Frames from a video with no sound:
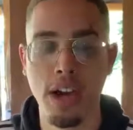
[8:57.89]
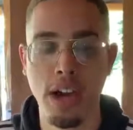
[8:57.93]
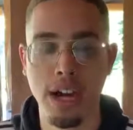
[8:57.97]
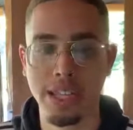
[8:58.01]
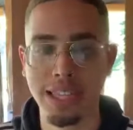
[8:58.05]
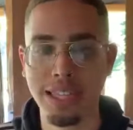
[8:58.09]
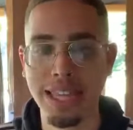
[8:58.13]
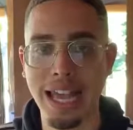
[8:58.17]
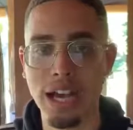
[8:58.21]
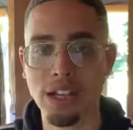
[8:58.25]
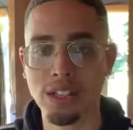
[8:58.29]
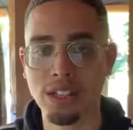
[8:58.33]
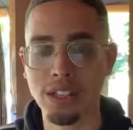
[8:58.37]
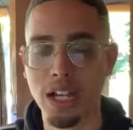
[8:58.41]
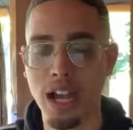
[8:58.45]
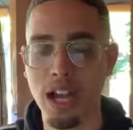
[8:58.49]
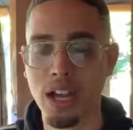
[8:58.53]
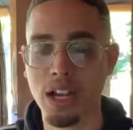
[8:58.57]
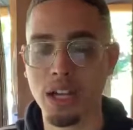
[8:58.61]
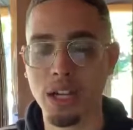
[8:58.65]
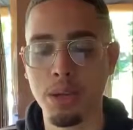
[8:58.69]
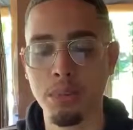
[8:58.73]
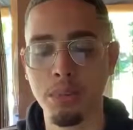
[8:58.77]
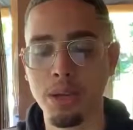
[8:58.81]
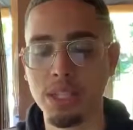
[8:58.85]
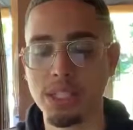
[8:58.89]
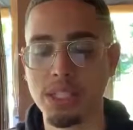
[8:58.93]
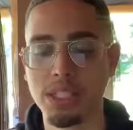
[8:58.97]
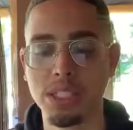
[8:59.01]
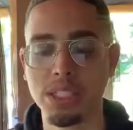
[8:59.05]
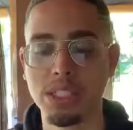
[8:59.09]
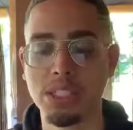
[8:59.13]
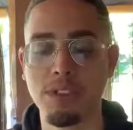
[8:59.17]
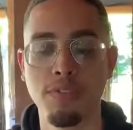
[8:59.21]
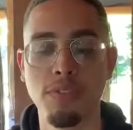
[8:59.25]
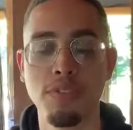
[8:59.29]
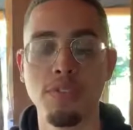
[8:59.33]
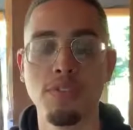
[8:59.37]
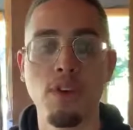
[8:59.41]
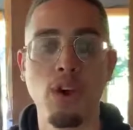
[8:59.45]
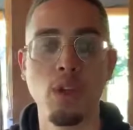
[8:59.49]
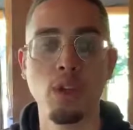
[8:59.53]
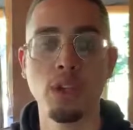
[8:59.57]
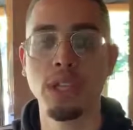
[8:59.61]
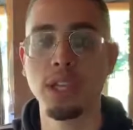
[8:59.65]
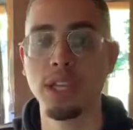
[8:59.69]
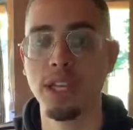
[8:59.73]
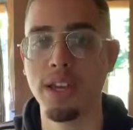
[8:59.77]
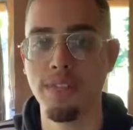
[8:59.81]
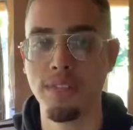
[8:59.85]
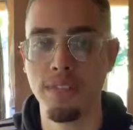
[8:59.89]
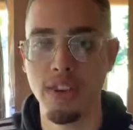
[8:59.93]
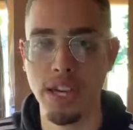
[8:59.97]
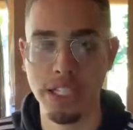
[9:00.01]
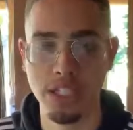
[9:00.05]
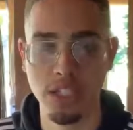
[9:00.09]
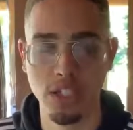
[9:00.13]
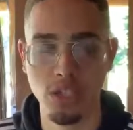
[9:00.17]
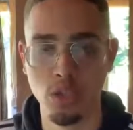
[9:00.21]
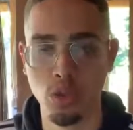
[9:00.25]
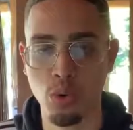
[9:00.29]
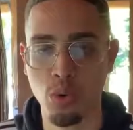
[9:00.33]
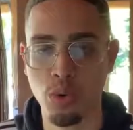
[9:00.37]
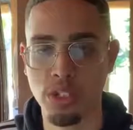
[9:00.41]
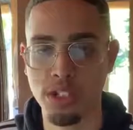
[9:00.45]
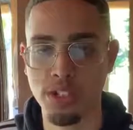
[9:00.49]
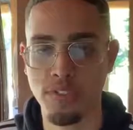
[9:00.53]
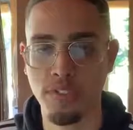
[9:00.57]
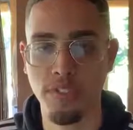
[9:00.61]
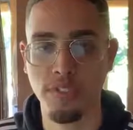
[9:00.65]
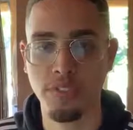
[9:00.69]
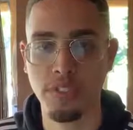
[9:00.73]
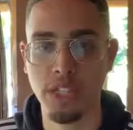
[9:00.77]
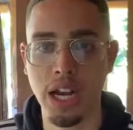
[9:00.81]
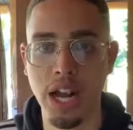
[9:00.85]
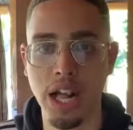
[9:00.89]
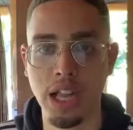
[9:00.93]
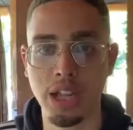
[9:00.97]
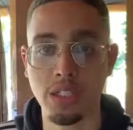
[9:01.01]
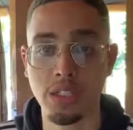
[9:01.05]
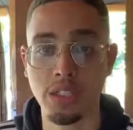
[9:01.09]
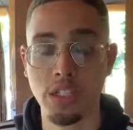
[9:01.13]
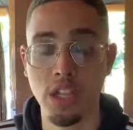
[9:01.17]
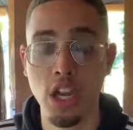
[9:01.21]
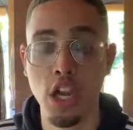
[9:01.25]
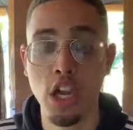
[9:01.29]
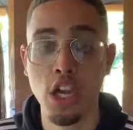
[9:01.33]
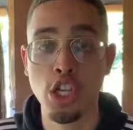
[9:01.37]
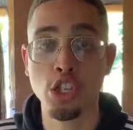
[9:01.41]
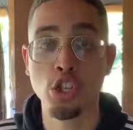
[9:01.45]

one thousand dollar commissions if you've only invested two hundred fifty dollars.